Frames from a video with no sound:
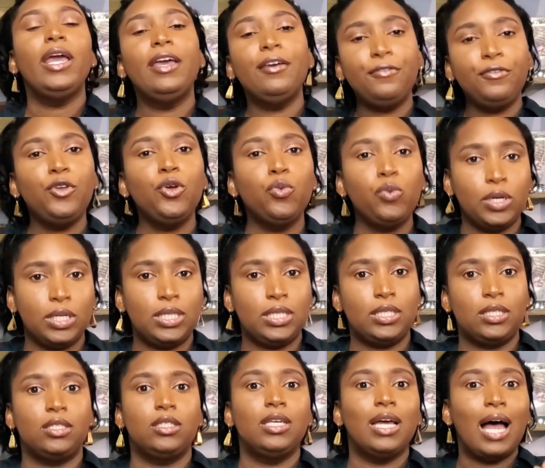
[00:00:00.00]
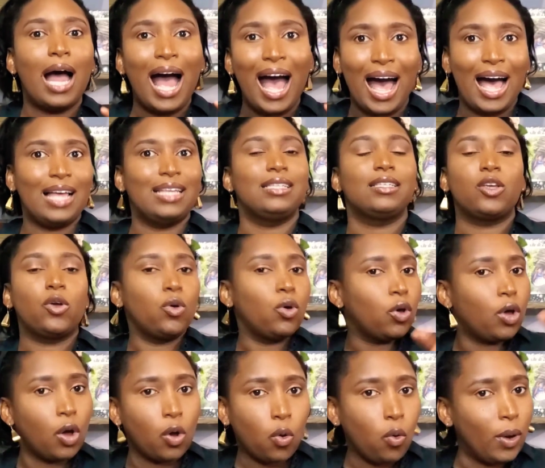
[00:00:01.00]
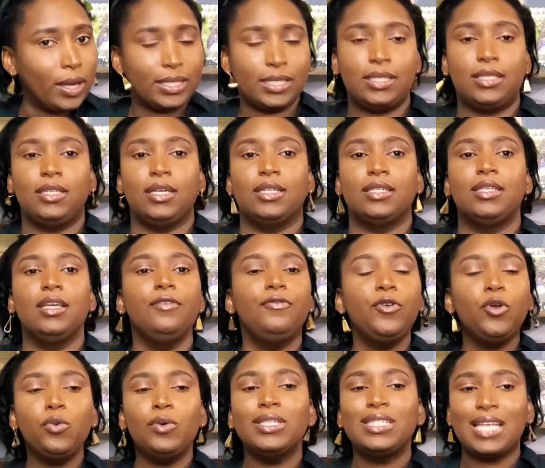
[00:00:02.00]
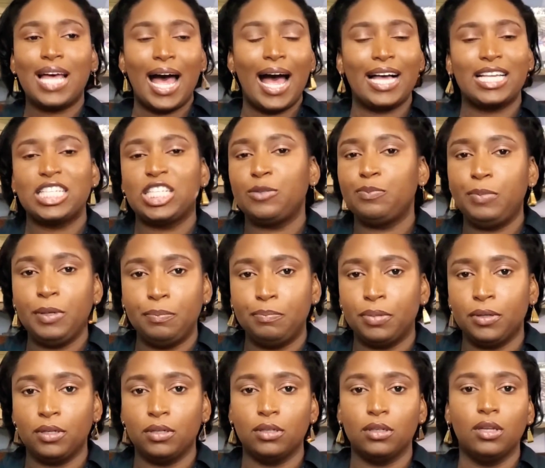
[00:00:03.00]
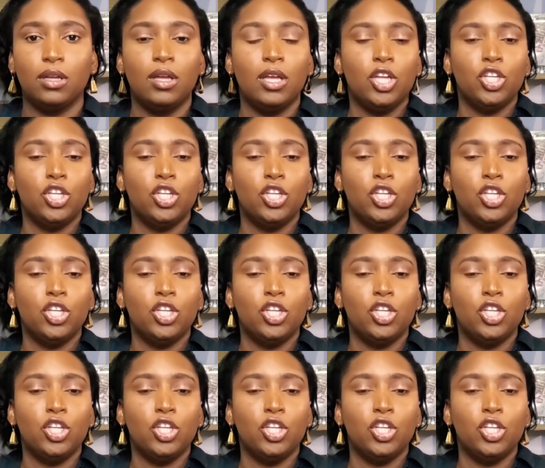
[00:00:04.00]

If you were to ask questions, if you were to ask people